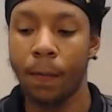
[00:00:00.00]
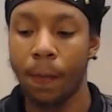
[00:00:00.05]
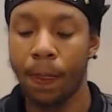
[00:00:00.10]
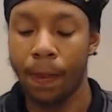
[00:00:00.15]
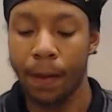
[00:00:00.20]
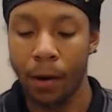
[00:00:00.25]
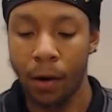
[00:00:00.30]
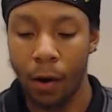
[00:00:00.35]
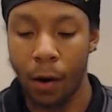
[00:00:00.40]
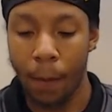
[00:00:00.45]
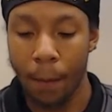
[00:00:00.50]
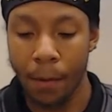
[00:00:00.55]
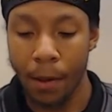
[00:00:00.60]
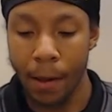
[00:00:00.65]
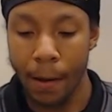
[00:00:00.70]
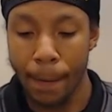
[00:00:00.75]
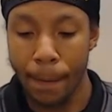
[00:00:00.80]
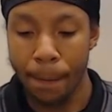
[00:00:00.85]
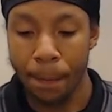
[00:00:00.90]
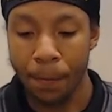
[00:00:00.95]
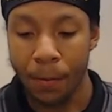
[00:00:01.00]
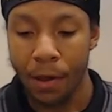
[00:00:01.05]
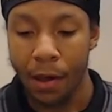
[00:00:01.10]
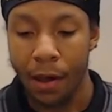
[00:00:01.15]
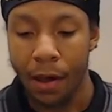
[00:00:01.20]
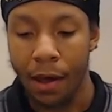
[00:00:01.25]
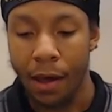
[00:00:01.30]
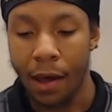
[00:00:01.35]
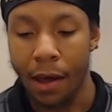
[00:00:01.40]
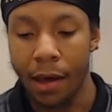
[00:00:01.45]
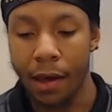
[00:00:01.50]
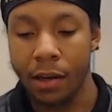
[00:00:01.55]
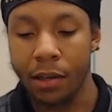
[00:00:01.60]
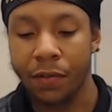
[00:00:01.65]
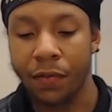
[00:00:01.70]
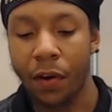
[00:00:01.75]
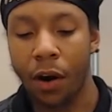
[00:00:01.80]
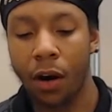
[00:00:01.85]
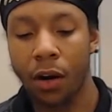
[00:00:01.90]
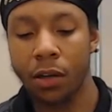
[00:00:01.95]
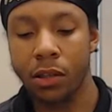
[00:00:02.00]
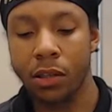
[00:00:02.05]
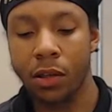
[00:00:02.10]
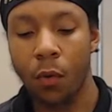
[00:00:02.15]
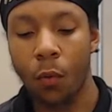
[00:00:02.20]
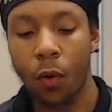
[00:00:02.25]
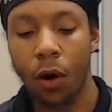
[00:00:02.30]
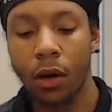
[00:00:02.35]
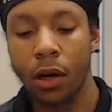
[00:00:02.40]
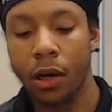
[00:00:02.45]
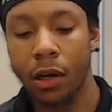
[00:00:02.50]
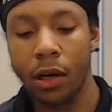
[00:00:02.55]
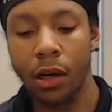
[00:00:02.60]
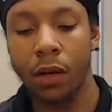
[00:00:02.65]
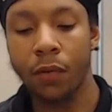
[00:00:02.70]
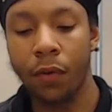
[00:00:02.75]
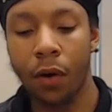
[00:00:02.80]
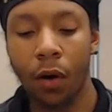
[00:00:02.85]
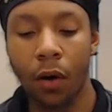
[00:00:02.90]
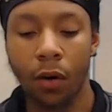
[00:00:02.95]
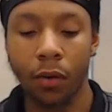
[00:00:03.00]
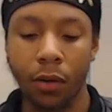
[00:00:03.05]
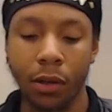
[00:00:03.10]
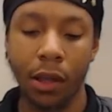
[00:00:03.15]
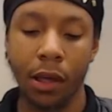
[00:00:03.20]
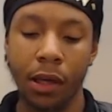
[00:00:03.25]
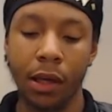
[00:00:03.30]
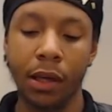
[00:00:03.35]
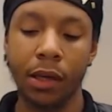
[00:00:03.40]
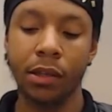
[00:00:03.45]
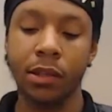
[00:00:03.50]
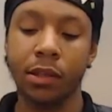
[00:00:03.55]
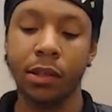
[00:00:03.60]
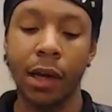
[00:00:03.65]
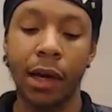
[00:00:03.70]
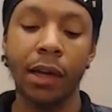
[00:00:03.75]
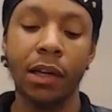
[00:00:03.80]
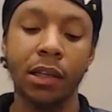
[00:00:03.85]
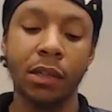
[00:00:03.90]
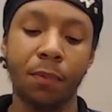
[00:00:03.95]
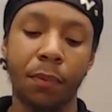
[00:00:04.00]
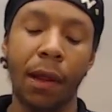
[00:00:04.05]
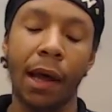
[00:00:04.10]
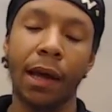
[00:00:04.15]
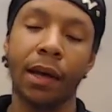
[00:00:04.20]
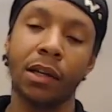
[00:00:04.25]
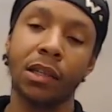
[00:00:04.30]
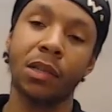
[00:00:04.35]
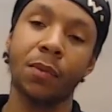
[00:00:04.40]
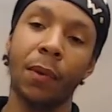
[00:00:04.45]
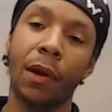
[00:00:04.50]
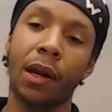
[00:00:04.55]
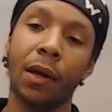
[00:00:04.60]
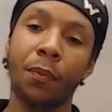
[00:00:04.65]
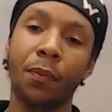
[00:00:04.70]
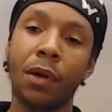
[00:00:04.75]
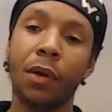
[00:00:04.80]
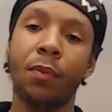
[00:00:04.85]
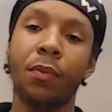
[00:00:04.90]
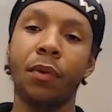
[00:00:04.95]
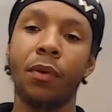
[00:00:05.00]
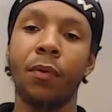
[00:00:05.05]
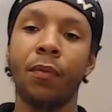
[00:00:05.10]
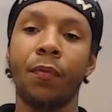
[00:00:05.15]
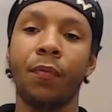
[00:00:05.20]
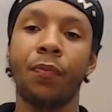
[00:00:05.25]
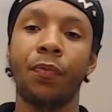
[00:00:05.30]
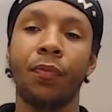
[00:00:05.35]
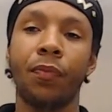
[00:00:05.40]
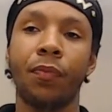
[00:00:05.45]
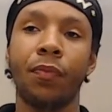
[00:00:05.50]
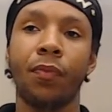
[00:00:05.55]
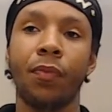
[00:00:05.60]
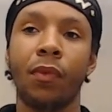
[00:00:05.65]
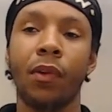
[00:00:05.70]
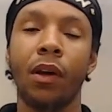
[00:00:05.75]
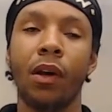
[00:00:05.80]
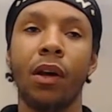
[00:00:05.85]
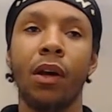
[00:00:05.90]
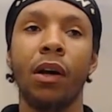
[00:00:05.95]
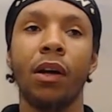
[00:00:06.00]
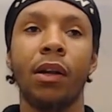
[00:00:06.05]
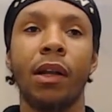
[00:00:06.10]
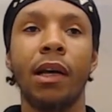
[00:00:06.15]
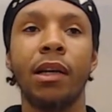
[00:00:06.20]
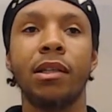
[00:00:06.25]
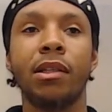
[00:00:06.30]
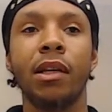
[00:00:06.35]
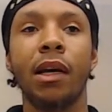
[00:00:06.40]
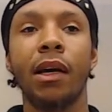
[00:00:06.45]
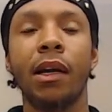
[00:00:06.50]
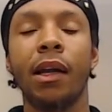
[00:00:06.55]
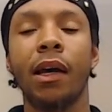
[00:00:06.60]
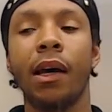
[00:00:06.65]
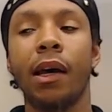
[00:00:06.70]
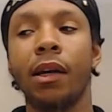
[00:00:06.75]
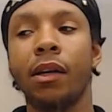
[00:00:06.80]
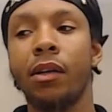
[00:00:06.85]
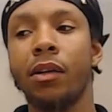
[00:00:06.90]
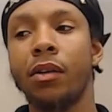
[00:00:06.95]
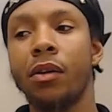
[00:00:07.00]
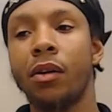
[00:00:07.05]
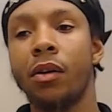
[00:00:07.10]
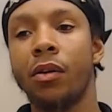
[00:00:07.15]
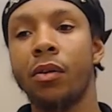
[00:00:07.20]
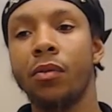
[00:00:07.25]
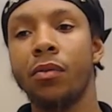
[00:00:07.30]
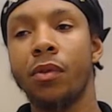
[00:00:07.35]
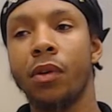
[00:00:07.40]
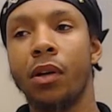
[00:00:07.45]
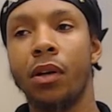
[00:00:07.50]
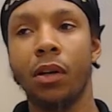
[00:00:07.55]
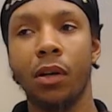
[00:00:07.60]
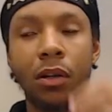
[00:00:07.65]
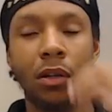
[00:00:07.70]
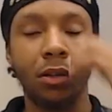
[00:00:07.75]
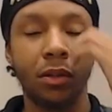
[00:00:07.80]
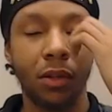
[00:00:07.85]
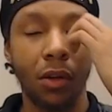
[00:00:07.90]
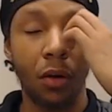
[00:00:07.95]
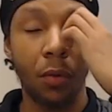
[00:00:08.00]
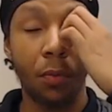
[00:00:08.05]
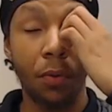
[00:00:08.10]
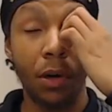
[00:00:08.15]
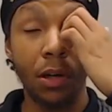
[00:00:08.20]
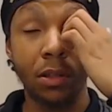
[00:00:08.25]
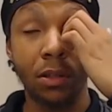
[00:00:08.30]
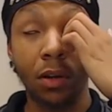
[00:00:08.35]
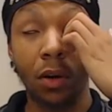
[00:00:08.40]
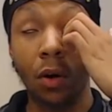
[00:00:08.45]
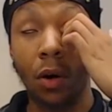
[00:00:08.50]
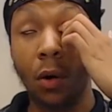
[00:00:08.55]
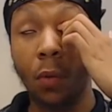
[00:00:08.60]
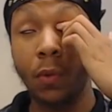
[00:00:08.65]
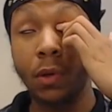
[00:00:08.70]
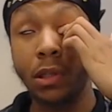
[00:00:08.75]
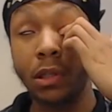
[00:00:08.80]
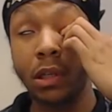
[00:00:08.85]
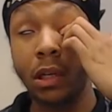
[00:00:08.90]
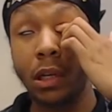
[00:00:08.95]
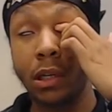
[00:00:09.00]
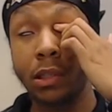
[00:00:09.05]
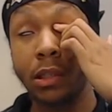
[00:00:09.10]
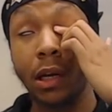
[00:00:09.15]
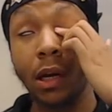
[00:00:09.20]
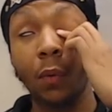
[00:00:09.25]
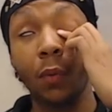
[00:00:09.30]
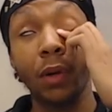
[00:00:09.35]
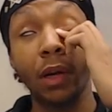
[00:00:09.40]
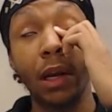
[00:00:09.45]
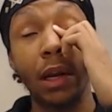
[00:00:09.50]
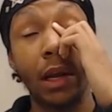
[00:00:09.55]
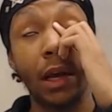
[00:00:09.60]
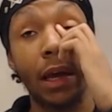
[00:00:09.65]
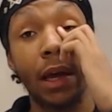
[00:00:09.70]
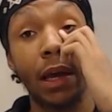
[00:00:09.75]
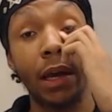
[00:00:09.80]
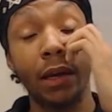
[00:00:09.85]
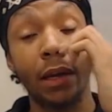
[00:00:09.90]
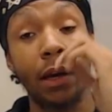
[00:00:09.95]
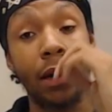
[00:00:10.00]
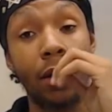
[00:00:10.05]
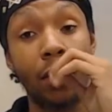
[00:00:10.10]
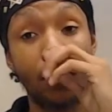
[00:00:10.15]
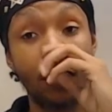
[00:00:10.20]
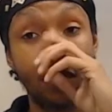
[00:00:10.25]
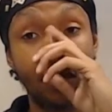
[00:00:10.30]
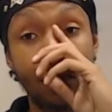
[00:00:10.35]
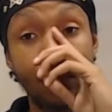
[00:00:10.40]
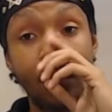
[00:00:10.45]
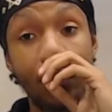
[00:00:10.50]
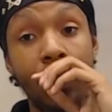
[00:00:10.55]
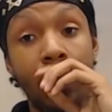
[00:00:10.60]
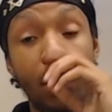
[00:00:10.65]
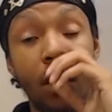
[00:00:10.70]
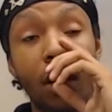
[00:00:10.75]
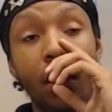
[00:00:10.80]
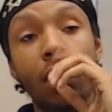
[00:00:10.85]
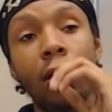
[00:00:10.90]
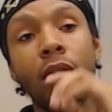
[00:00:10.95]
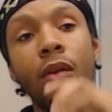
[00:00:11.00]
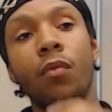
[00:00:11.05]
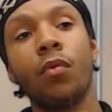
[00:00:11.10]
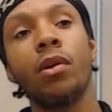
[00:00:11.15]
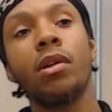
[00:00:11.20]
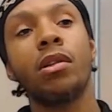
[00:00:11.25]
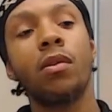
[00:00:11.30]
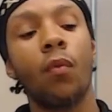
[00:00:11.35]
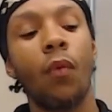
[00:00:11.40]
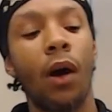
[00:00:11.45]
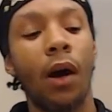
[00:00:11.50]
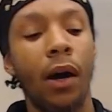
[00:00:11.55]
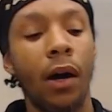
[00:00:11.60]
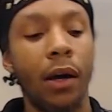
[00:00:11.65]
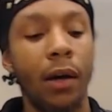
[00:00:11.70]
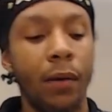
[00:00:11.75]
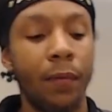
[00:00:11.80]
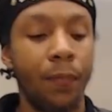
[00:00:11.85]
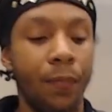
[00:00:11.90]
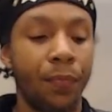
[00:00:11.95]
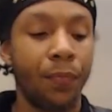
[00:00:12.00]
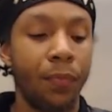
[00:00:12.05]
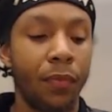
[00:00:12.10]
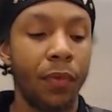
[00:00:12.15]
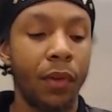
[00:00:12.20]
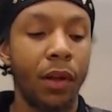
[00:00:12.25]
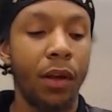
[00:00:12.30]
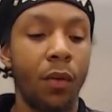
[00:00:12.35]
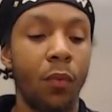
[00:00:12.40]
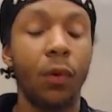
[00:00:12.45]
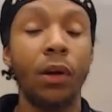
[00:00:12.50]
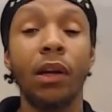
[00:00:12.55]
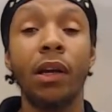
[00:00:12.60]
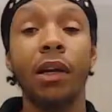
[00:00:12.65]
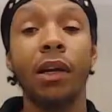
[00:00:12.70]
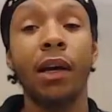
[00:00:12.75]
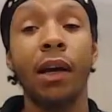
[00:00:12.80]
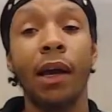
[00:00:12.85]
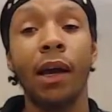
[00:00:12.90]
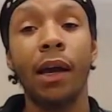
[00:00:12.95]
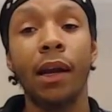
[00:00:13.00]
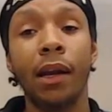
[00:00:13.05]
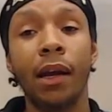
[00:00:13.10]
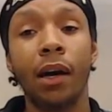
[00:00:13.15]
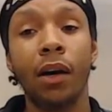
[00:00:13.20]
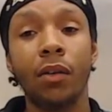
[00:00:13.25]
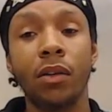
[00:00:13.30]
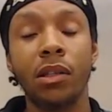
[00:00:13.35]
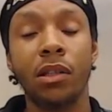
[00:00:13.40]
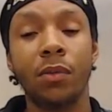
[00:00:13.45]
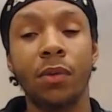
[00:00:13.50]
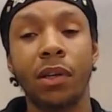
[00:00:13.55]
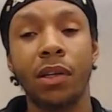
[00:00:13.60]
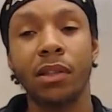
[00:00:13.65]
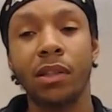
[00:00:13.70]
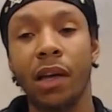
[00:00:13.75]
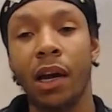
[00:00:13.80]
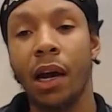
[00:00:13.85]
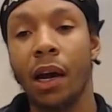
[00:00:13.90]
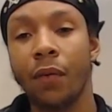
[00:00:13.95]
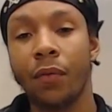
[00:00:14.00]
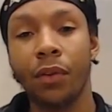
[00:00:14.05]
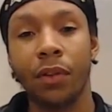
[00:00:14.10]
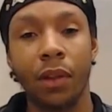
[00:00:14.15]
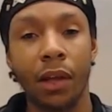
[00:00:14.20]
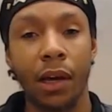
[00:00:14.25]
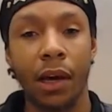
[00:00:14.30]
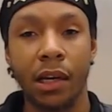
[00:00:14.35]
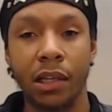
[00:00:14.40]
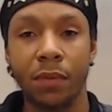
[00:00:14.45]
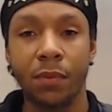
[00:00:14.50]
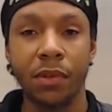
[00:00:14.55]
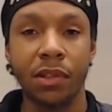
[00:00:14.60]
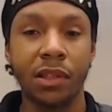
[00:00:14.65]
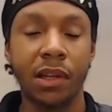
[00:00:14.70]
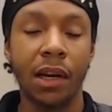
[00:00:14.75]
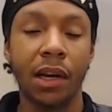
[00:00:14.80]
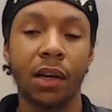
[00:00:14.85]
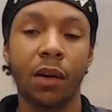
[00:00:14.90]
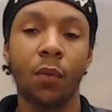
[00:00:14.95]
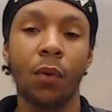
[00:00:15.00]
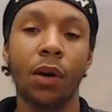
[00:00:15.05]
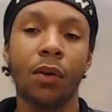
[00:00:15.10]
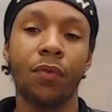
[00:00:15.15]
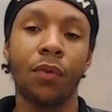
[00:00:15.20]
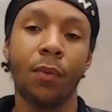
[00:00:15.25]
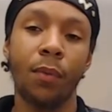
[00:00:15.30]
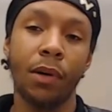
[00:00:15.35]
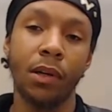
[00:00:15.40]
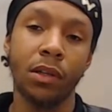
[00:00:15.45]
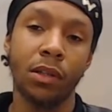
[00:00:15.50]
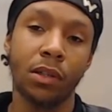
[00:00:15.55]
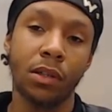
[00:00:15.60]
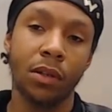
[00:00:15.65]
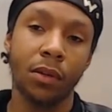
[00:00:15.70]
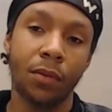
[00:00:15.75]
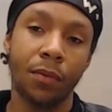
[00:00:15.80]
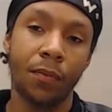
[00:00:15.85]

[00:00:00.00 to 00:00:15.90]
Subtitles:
You know what I mean? And as far as the one in need of all things, that is Black and Hispanic people. They say that, the oppressor always says that we need a handout. The reason why we need a handout is because everything has been taken away from us.